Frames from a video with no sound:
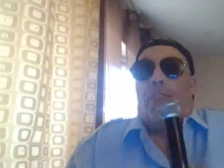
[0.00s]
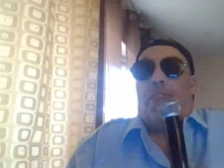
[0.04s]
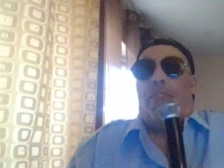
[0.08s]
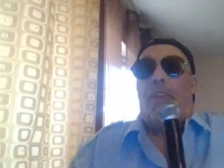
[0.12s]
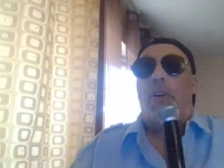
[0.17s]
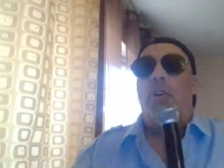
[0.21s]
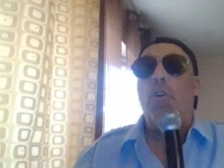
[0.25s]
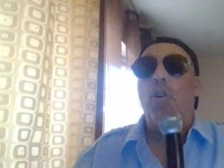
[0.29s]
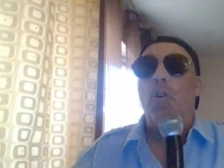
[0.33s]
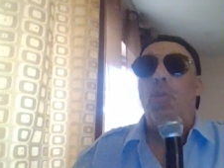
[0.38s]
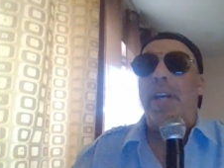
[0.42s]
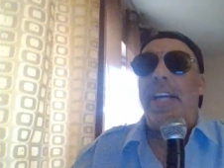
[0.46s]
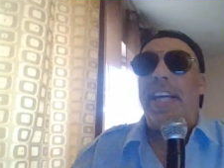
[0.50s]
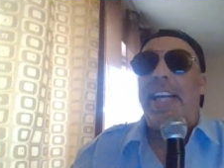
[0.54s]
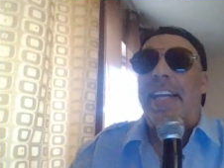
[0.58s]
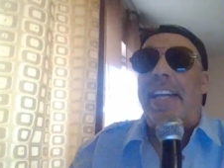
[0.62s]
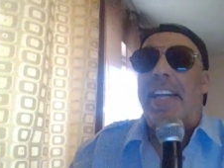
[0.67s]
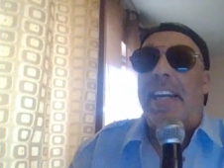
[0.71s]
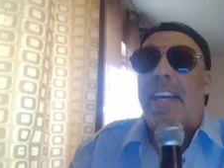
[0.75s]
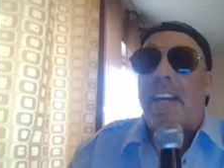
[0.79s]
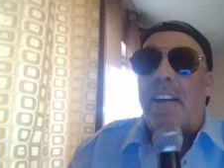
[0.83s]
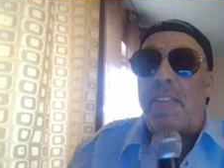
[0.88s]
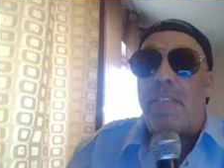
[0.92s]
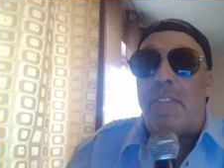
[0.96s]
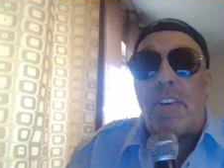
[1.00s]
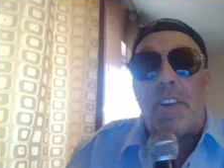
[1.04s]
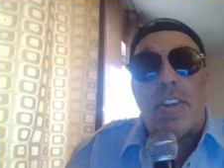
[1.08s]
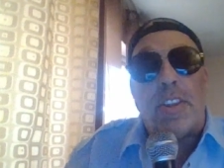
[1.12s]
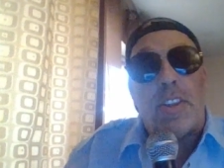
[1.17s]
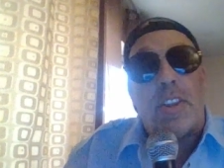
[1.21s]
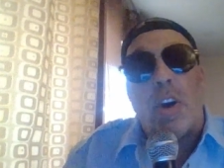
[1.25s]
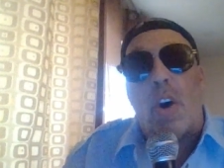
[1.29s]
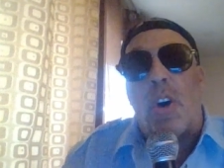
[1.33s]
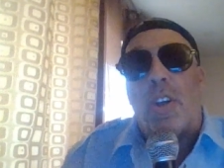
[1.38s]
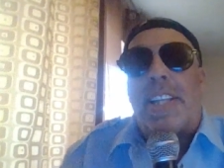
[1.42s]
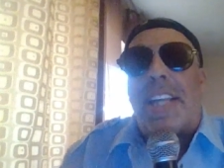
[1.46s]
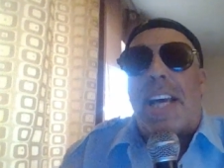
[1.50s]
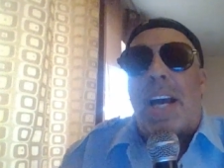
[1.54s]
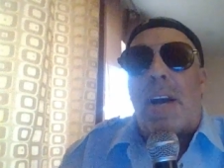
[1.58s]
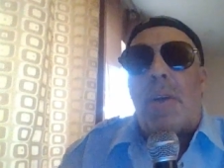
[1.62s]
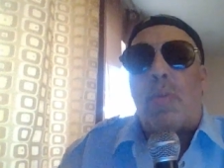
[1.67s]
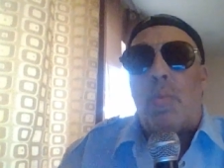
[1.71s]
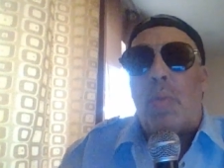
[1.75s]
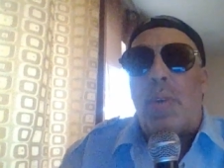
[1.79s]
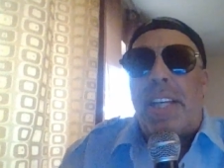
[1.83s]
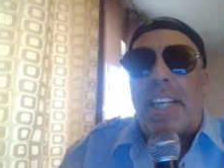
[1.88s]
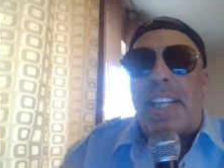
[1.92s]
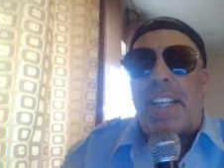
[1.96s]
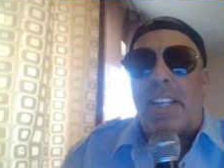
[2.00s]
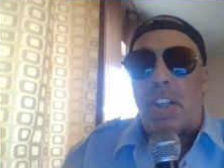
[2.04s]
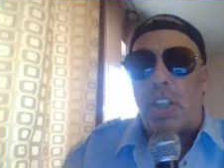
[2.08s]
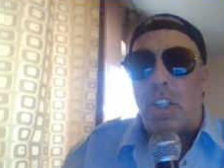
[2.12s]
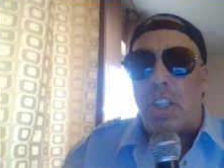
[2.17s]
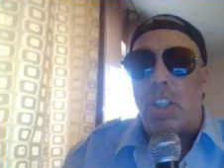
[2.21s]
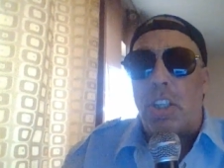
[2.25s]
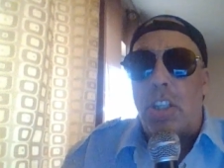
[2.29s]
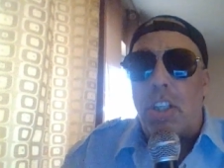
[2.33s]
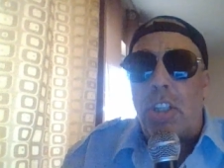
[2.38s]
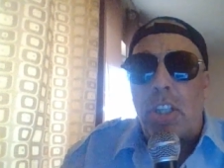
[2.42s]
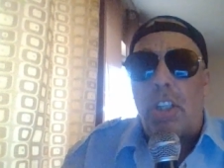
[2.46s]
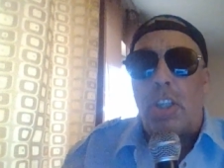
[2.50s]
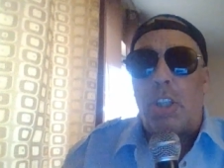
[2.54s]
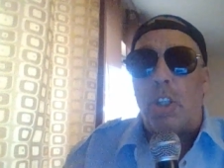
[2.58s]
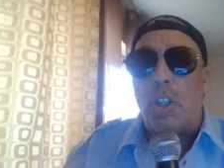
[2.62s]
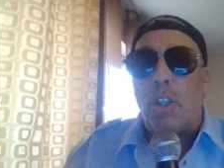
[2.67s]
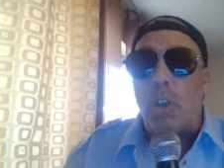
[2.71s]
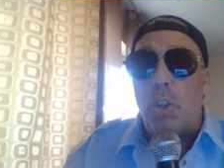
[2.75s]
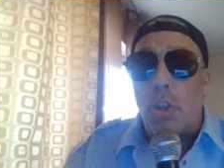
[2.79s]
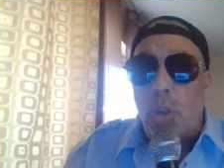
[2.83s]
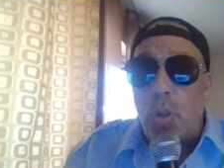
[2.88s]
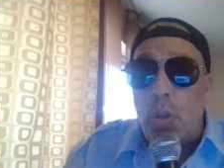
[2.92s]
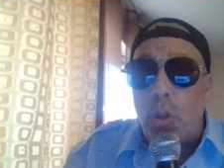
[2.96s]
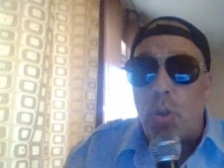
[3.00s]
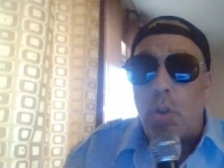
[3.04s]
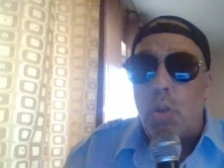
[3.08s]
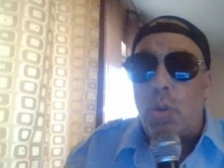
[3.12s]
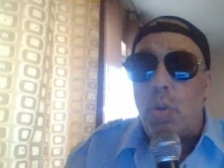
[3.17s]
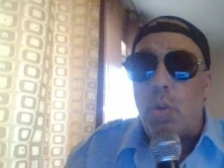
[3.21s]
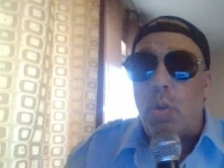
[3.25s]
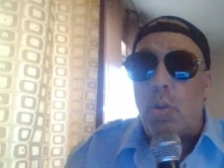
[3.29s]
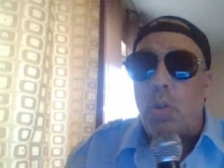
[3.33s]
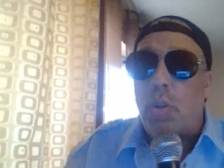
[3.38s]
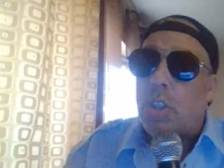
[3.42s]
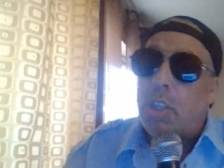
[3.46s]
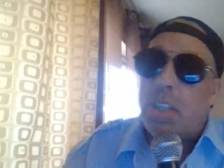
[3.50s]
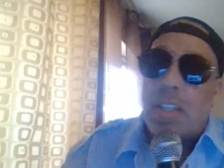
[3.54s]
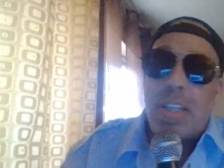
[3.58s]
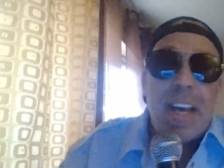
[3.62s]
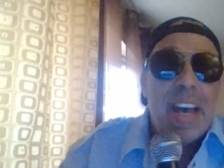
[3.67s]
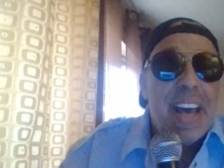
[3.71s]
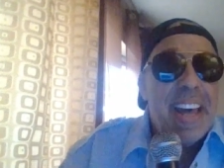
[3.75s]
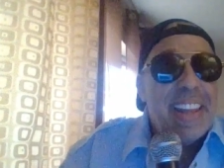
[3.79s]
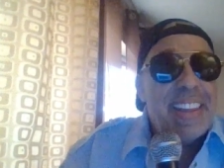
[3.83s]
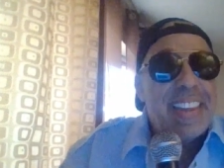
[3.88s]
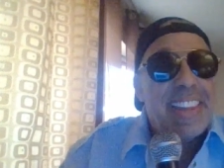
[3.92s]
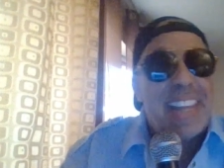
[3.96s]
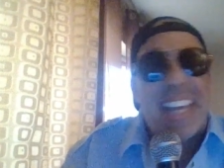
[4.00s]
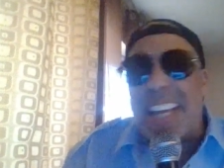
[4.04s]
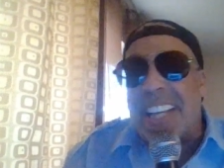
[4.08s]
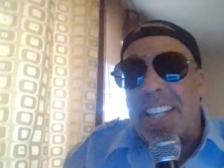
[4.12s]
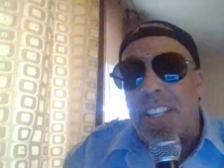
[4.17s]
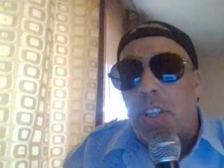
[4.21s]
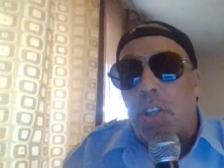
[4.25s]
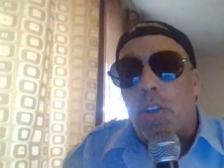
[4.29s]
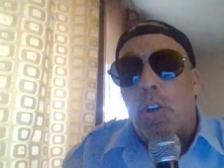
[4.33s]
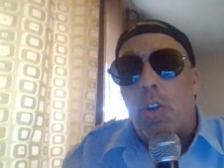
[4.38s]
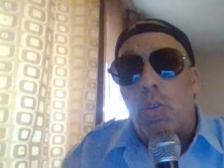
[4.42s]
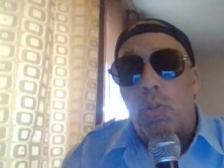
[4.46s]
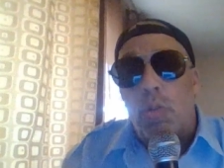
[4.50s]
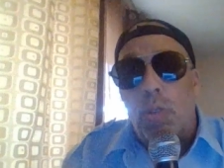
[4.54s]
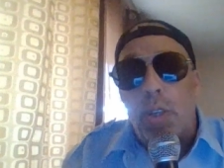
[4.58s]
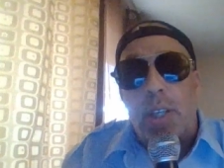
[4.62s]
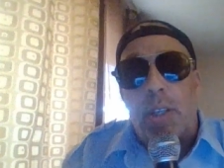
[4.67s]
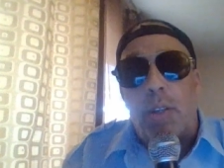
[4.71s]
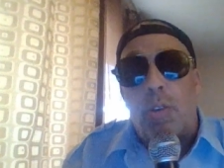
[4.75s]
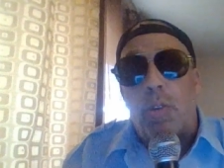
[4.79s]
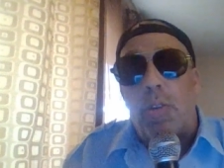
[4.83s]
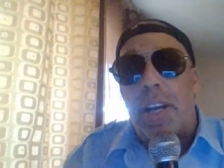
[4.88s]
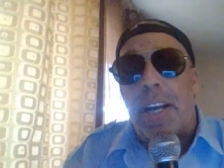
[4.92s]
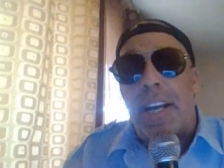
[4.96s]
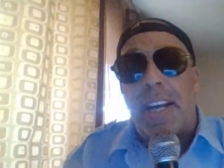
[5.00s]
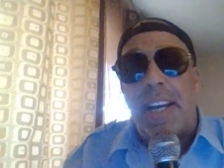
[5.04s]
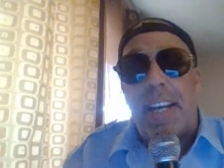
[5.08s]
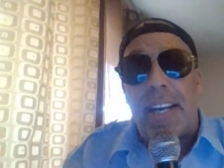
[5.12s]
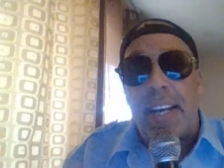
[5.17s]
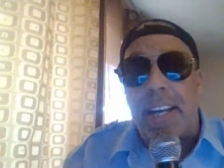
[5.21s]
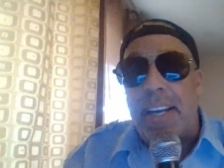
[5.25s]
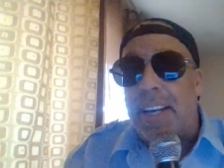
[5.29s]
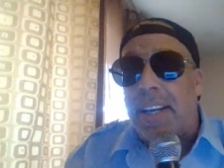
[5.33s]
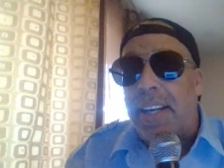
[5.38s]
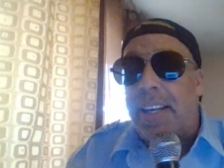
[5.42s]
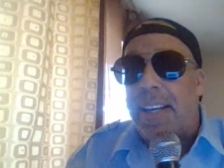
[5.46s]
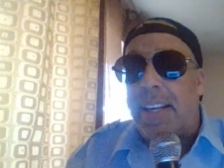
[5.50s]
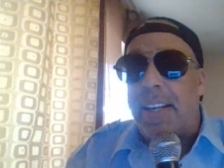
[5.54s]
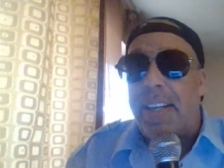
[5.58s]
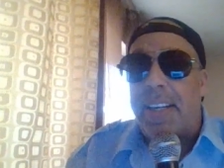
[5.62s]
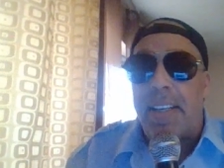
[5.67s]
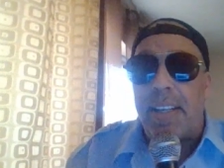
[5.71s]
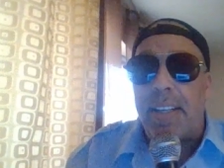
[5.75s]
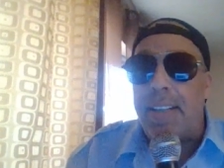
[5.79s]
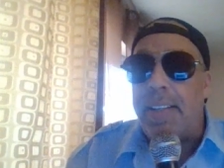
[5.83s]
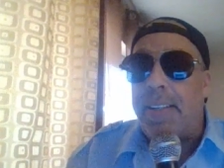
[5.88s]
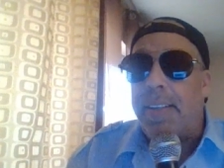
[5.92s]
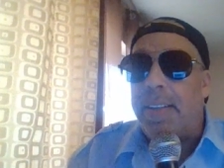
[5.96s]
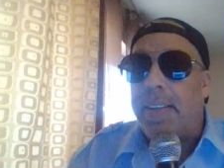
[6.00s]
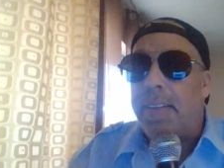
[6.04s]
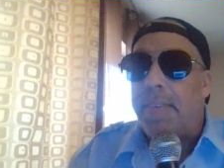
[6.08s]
Though we never thought that we could lose. There's no regret.